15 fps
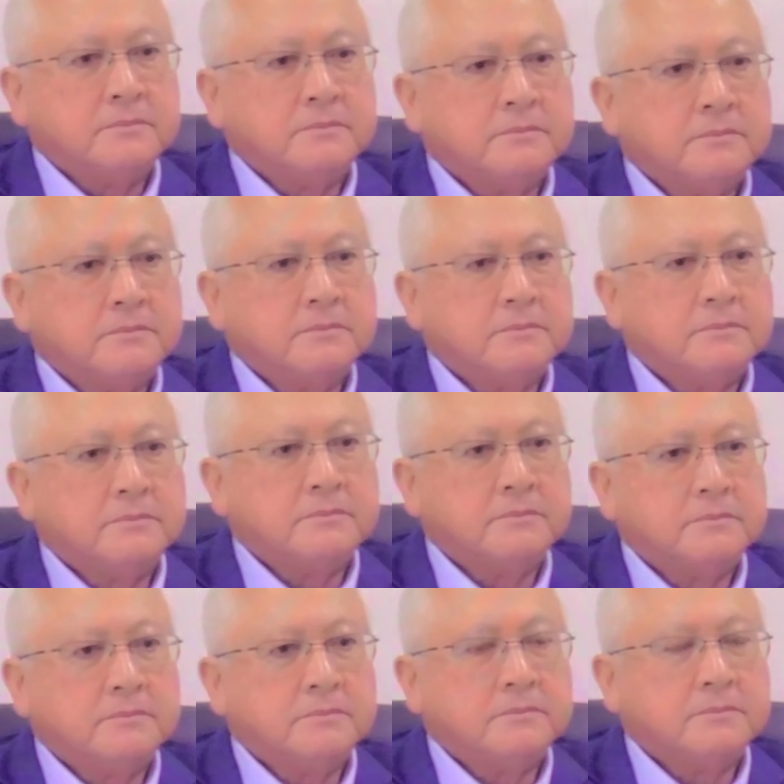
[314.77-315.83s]
worried?
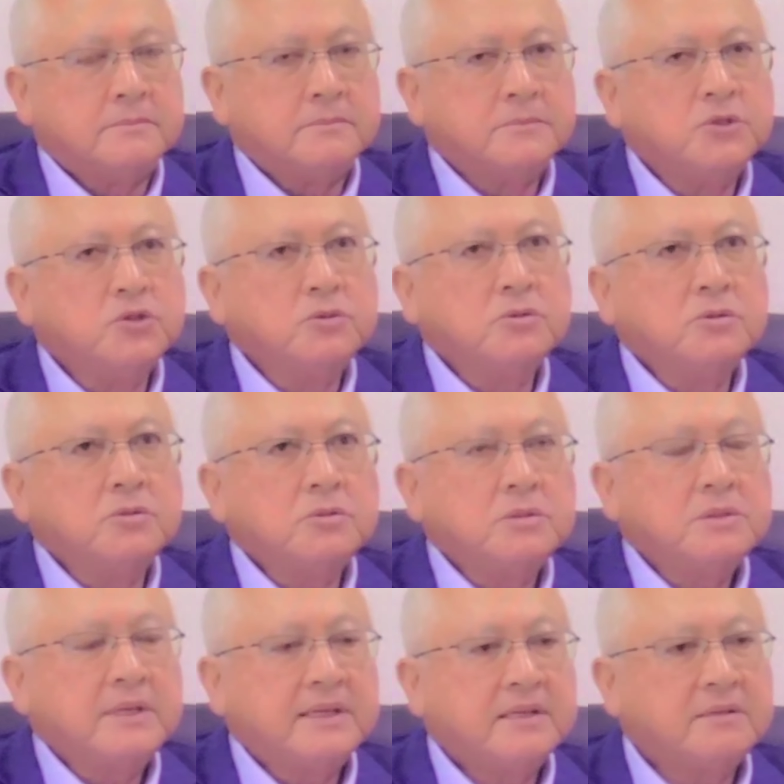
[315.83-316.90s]
No,
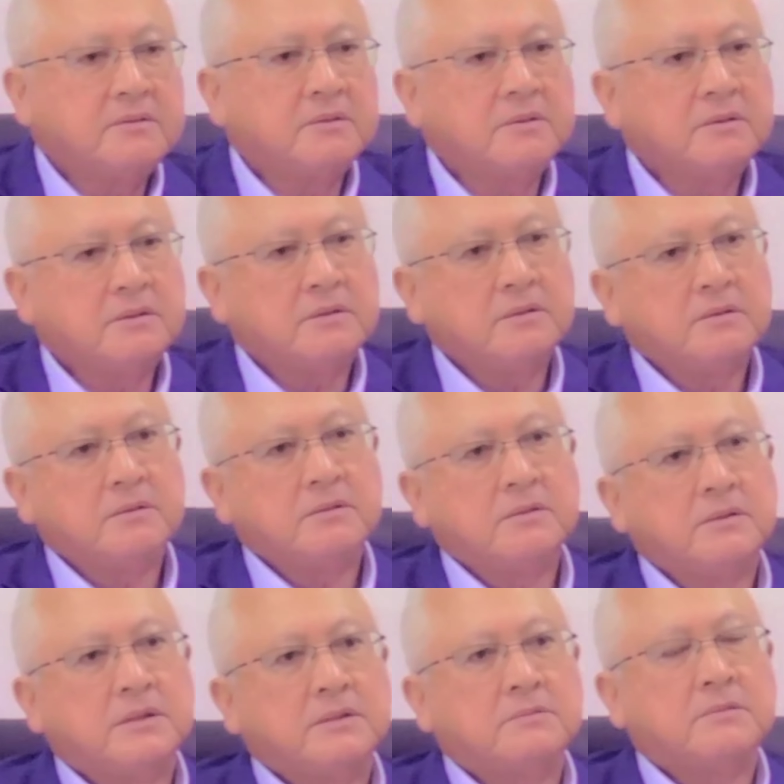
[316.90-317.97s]
not at all.
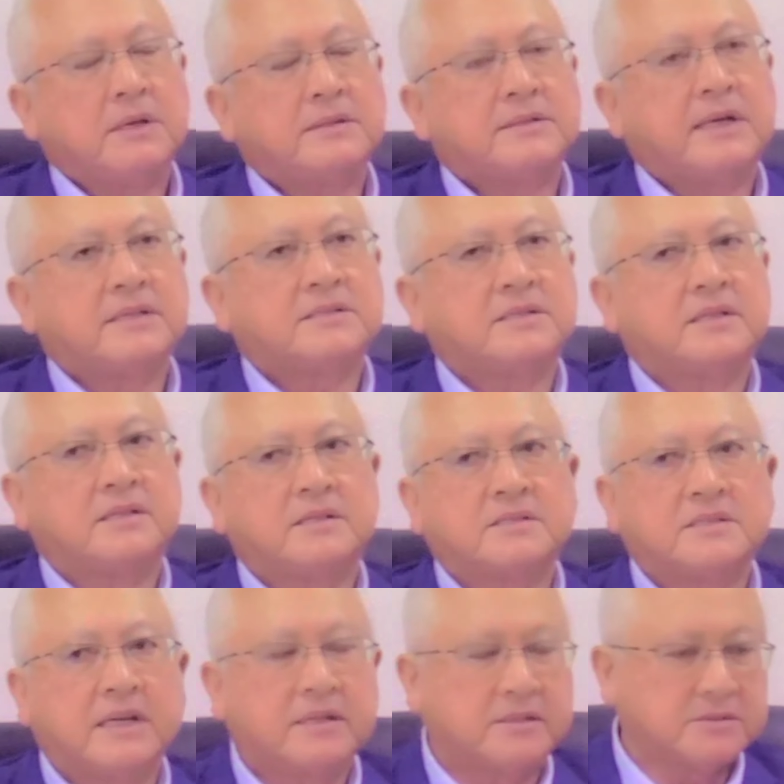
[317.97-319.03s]
As I say, the
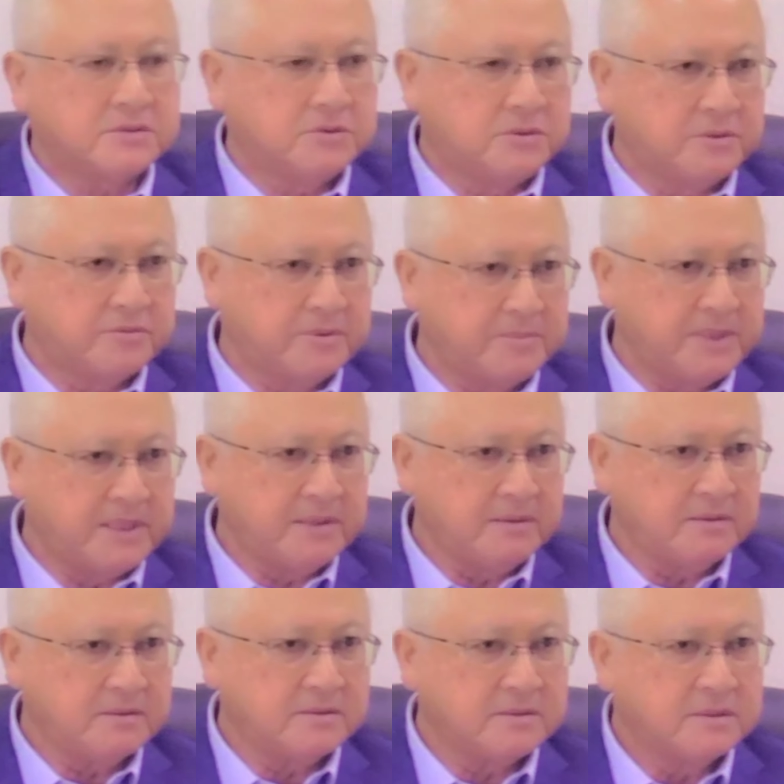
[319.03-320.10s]
status quo
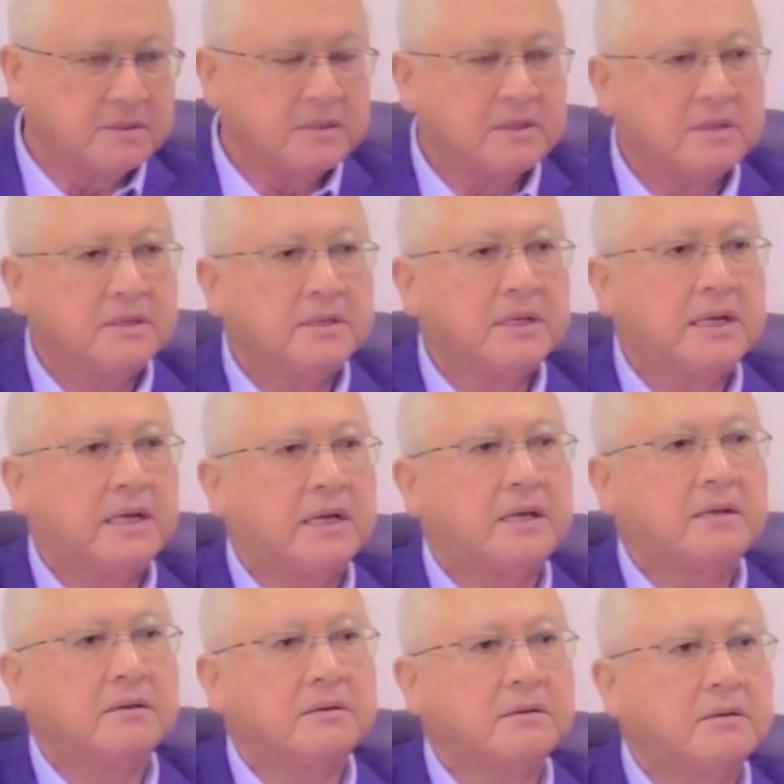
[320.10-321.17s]
remains,
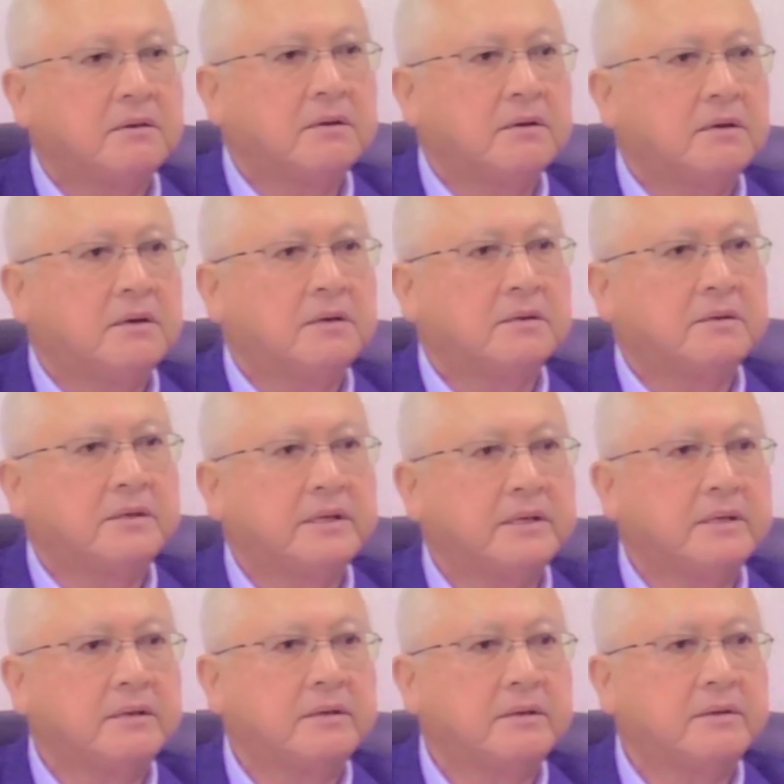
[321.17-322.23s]
and
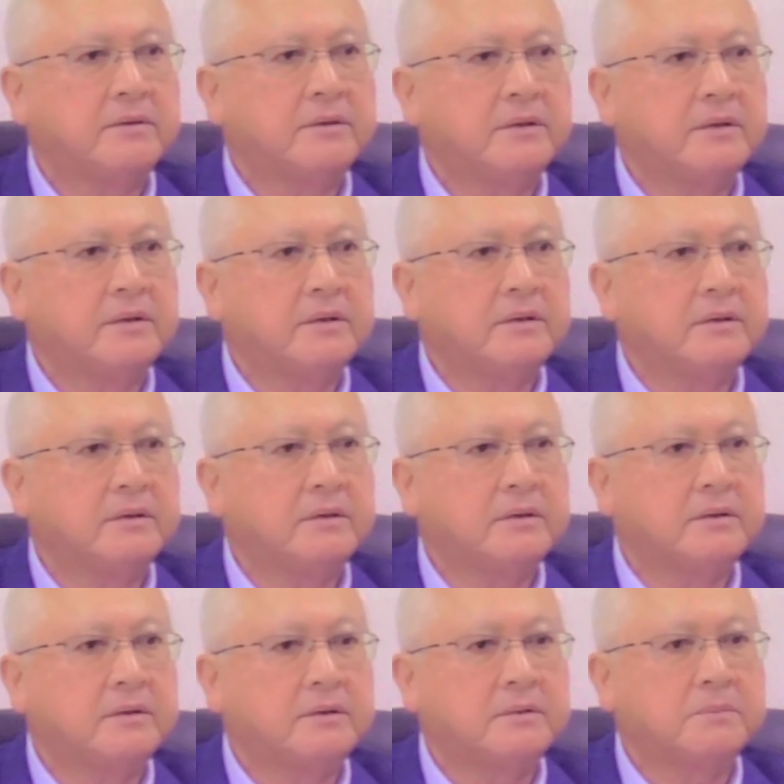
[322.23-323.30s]
until the
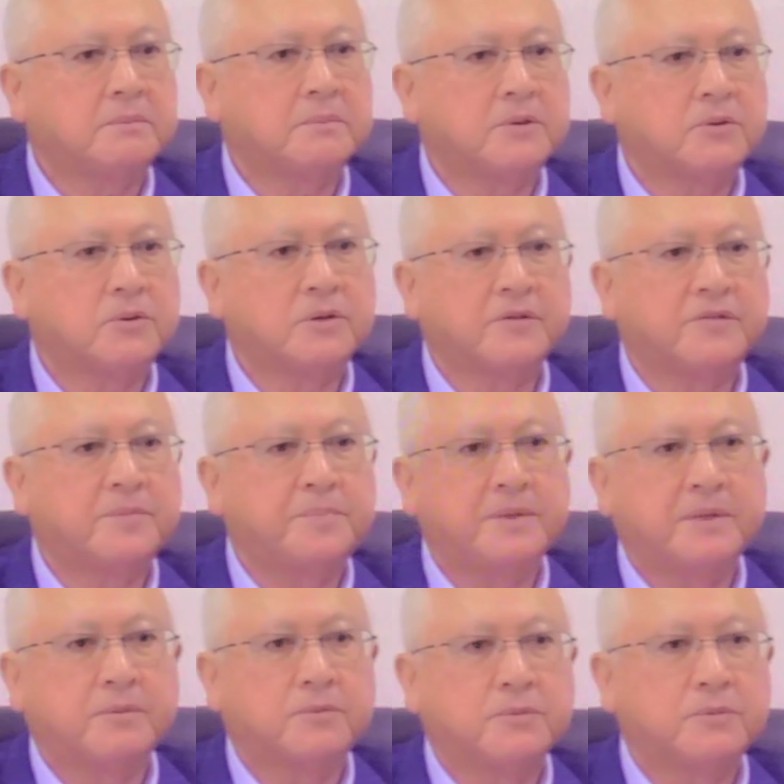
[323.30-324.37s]
um, Court of
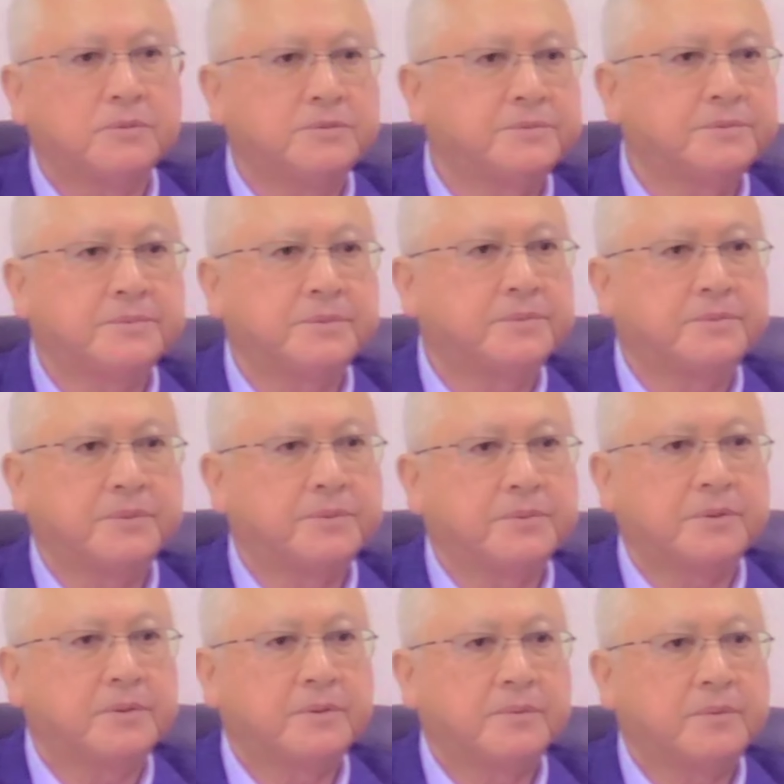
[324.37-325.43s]
Appeal
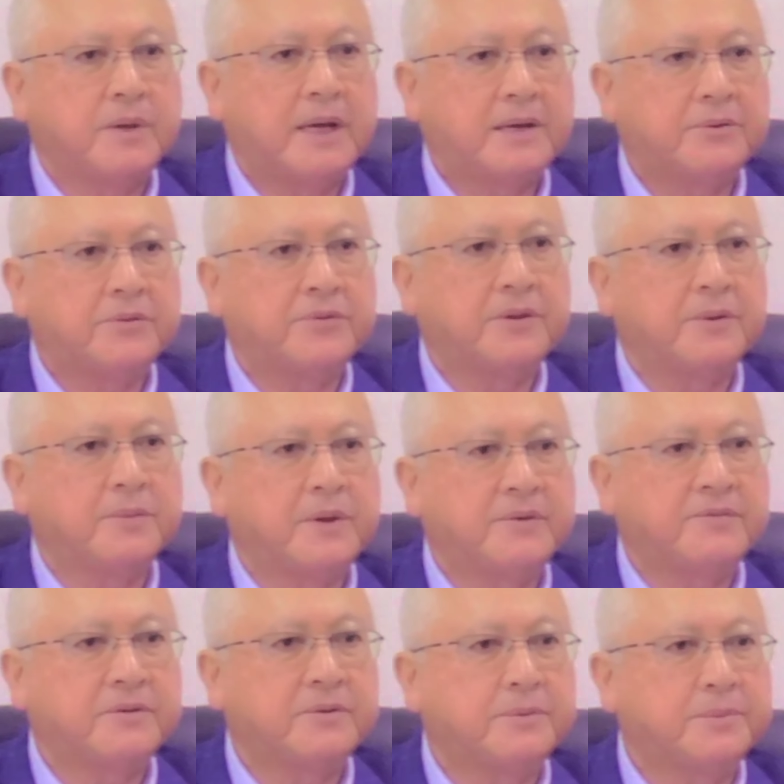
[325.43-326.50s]
rules, I don't think we
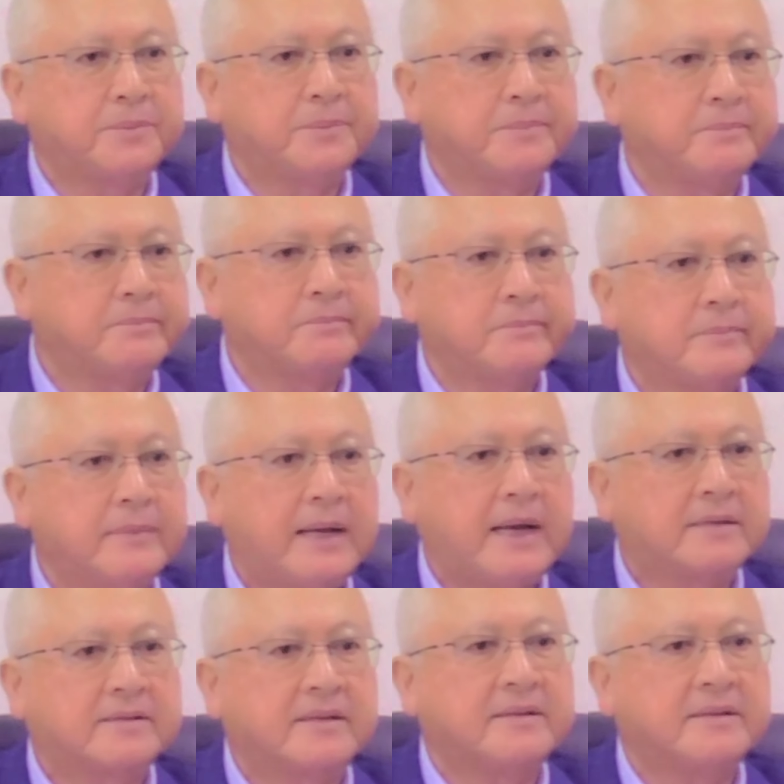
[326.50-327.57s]
have to
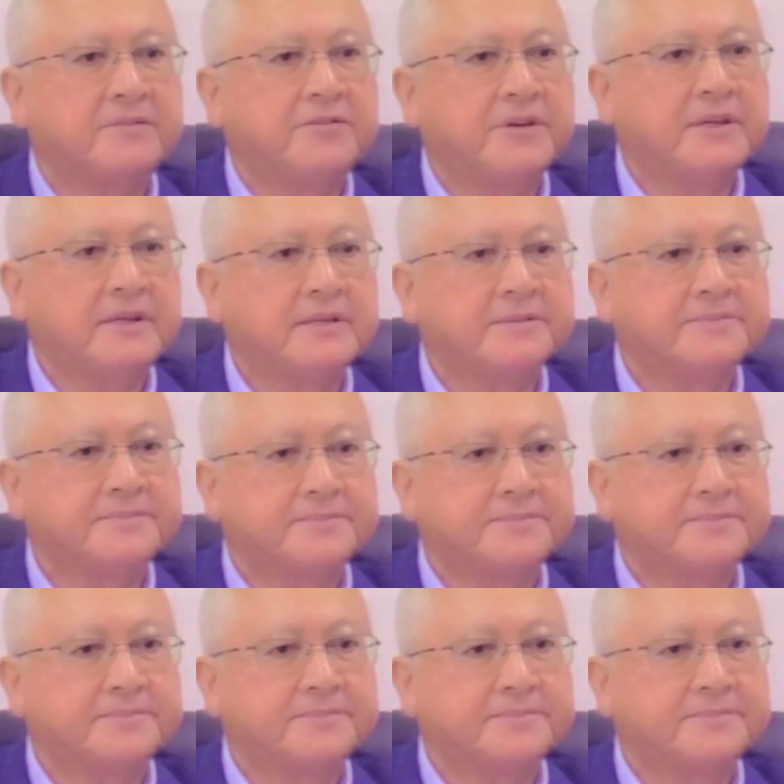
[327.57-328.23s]
act differently.